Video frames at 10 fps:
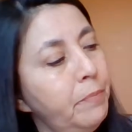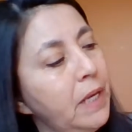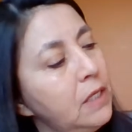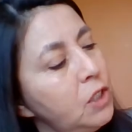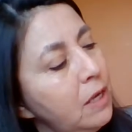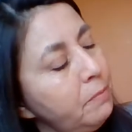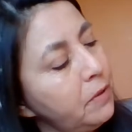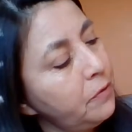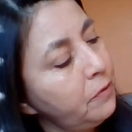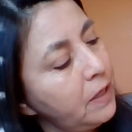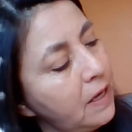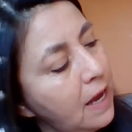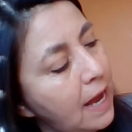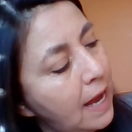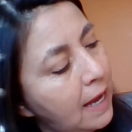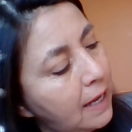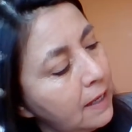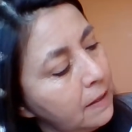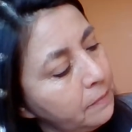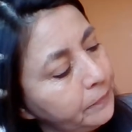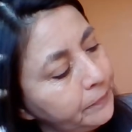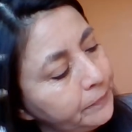Page number 3, I.